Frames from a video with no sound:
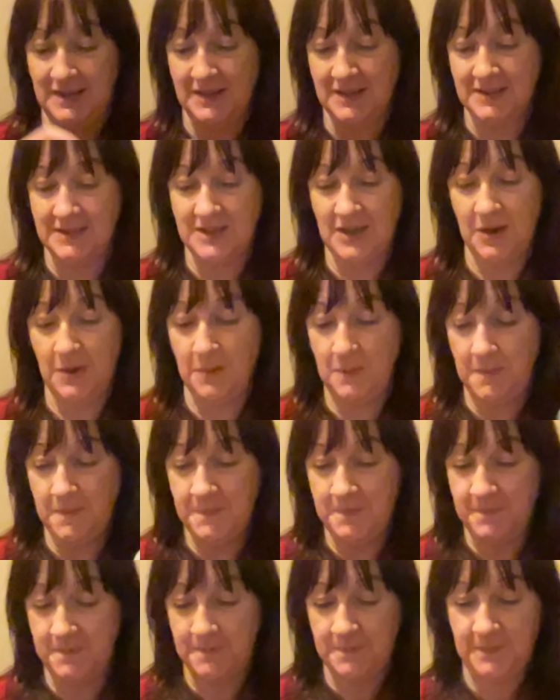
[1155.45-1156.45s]
So
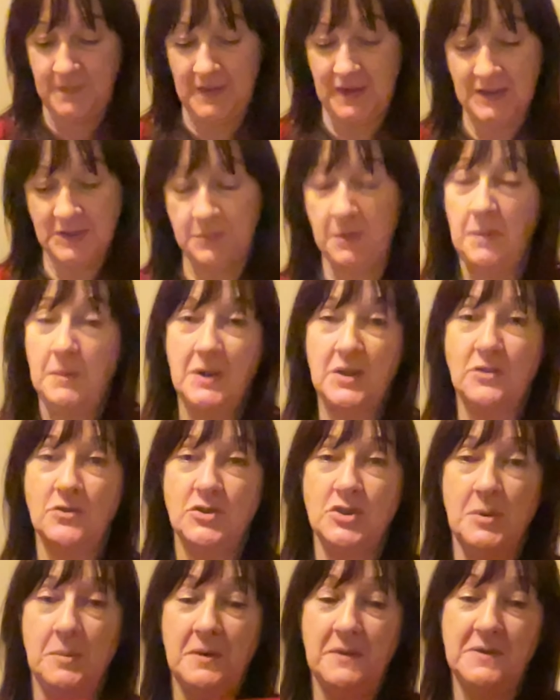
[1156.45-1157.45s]
it's probably a good
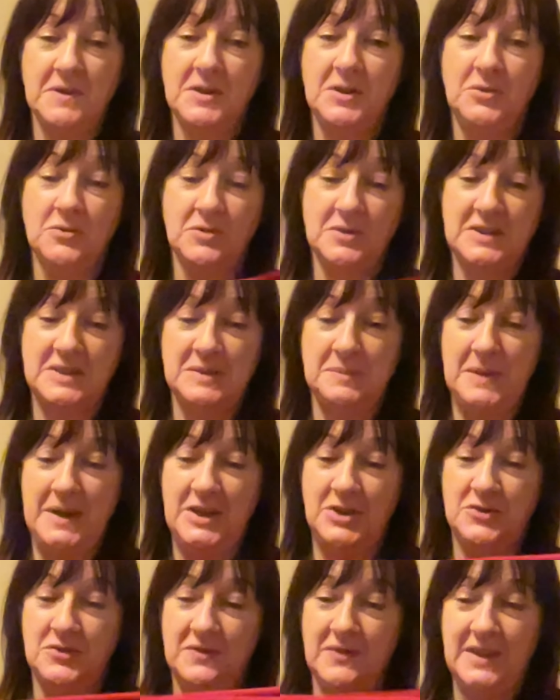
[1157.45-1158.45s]
job I've only ordered 1
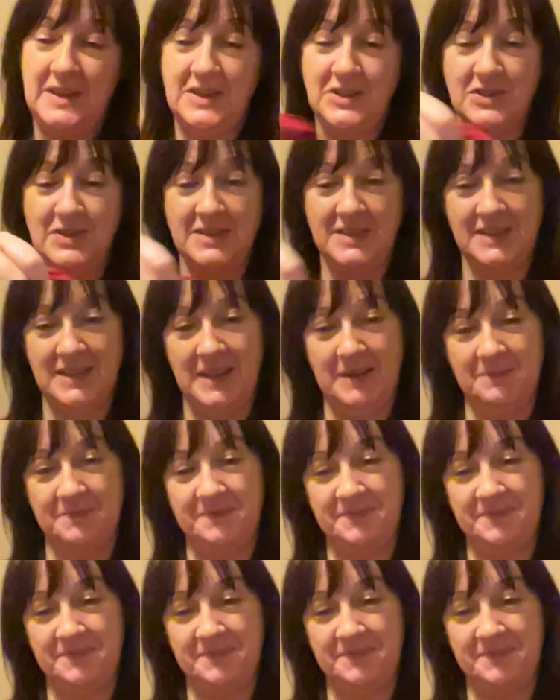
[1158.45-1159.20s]
meter of each, isn't it?